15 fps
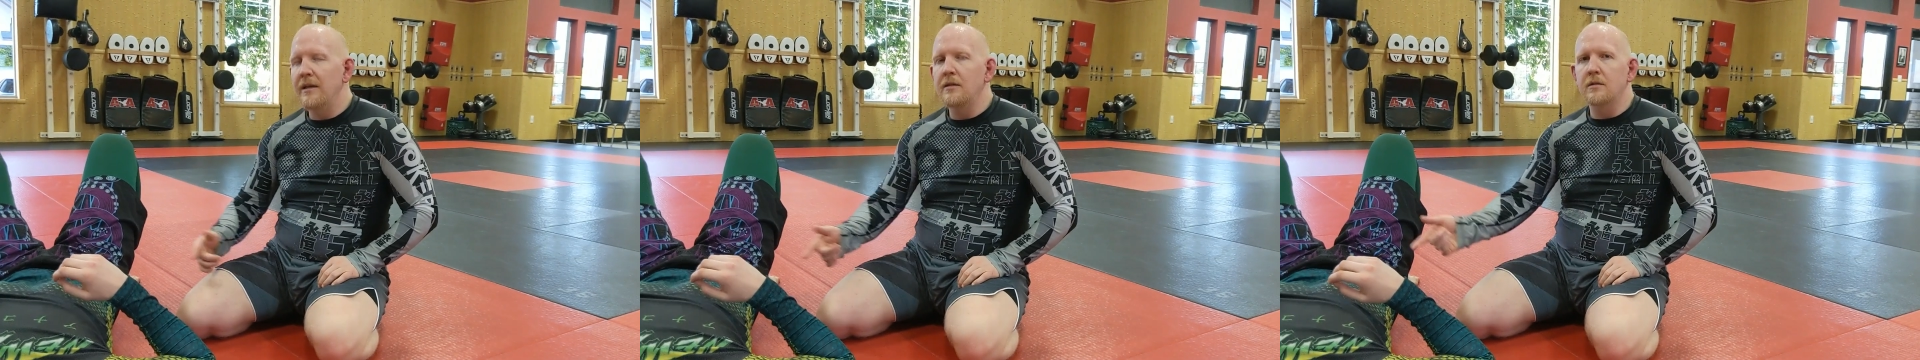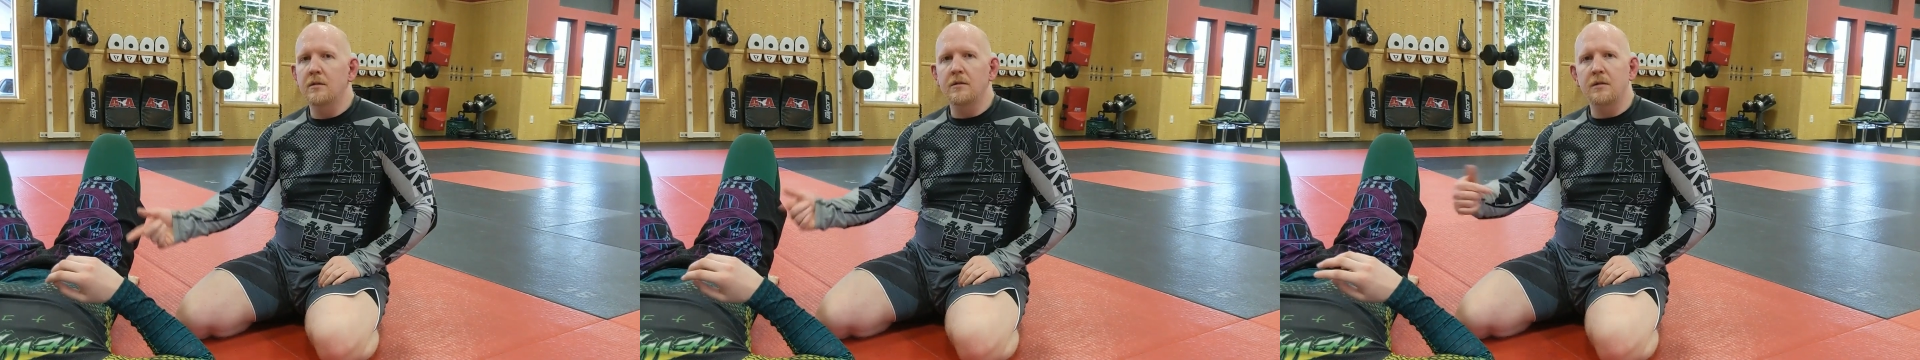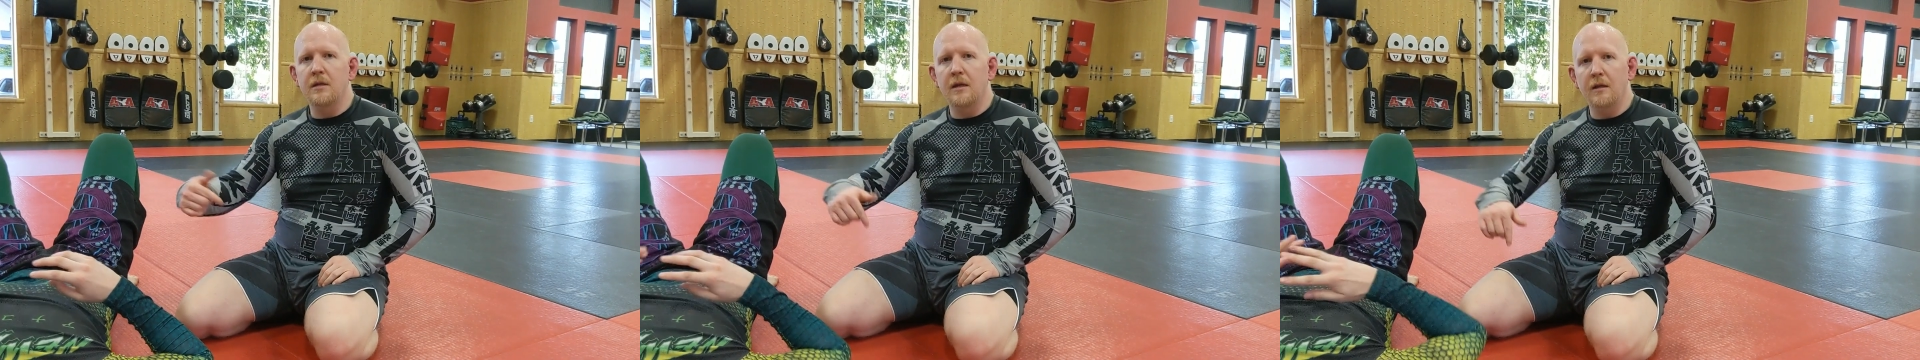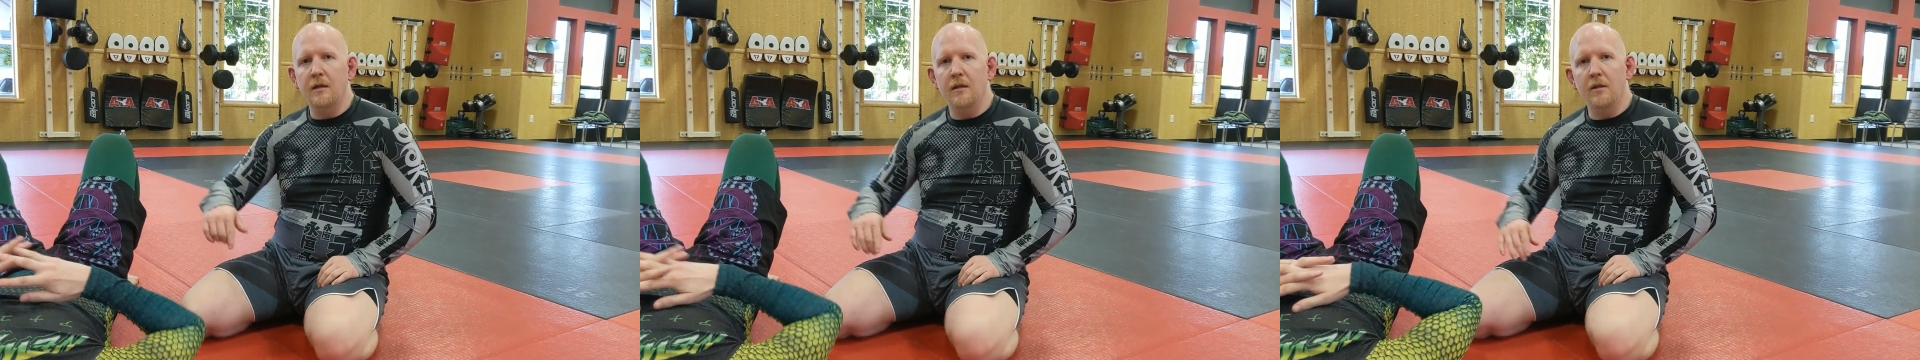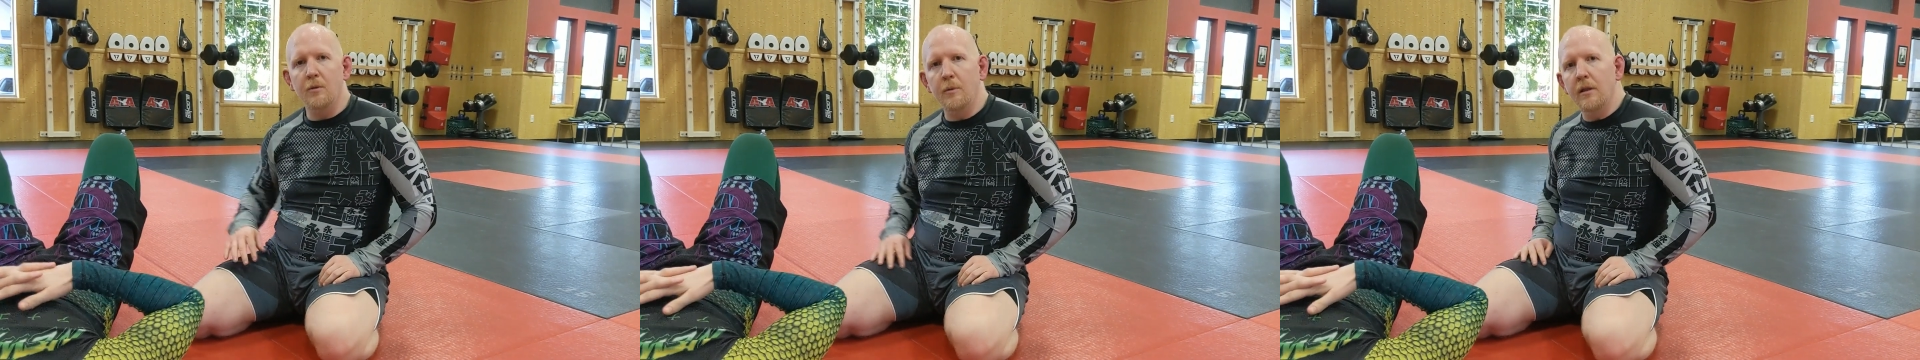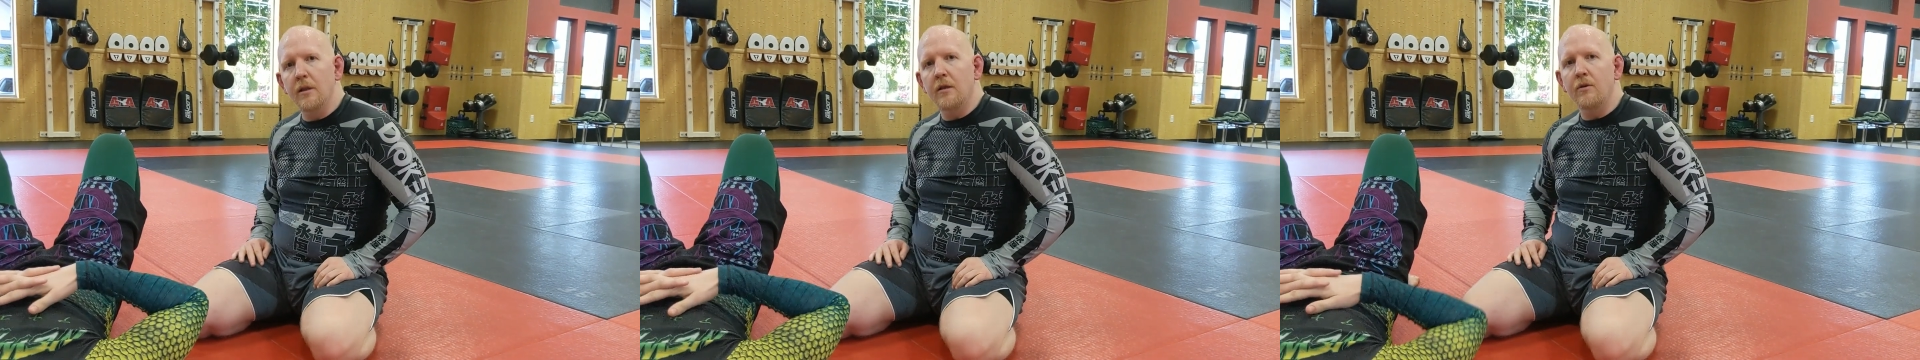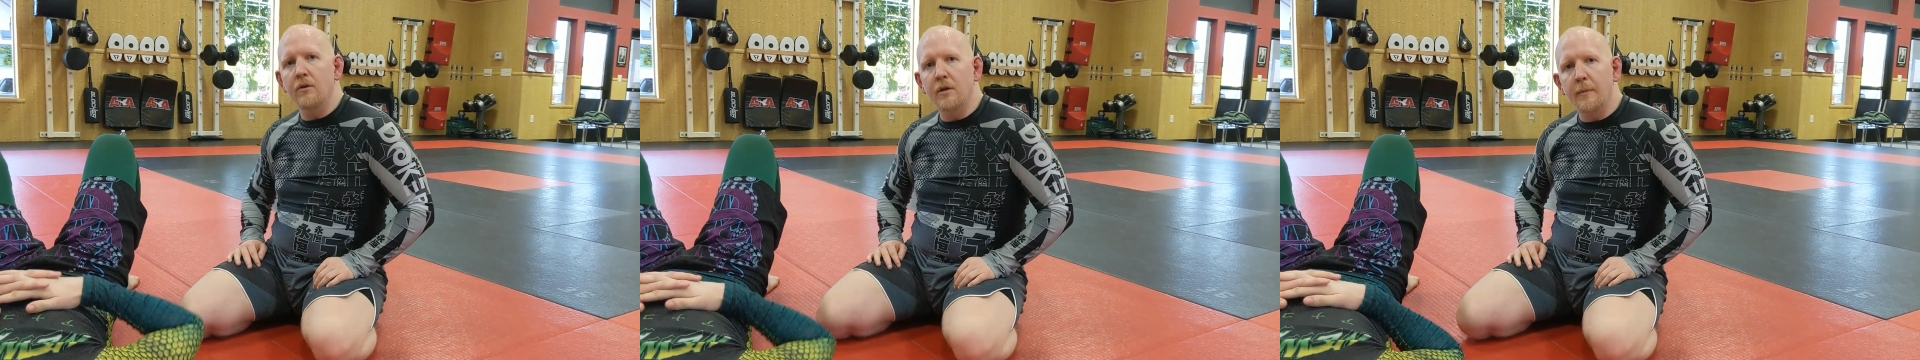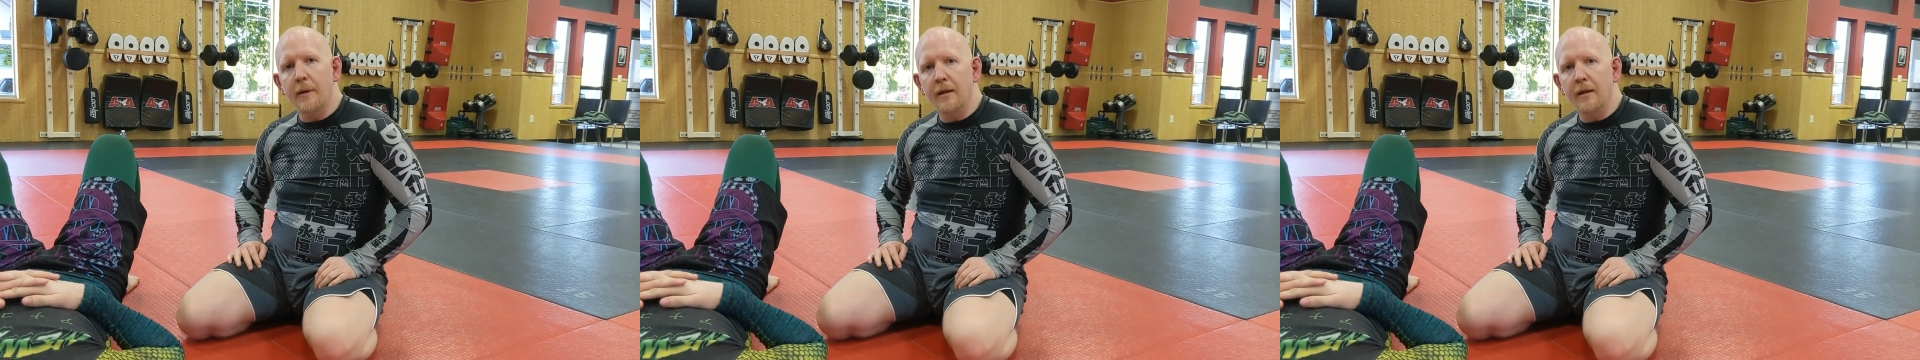He starts getting a little bit leery